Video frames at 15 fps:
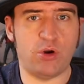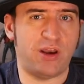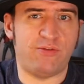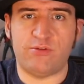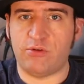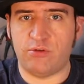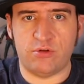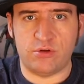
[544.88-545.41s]

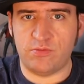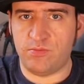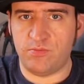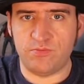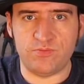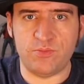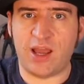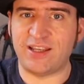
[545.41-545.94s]
whatever other
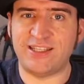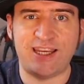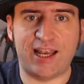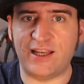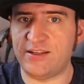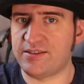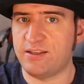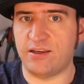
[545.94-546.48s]

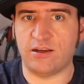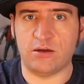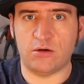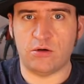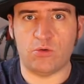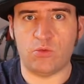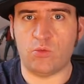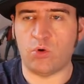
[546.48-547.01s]
anti-aliasing
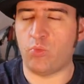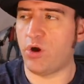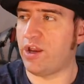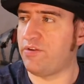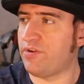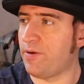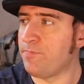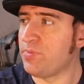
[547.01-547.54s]
or
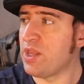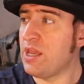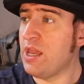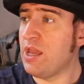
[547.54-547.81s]
whatever.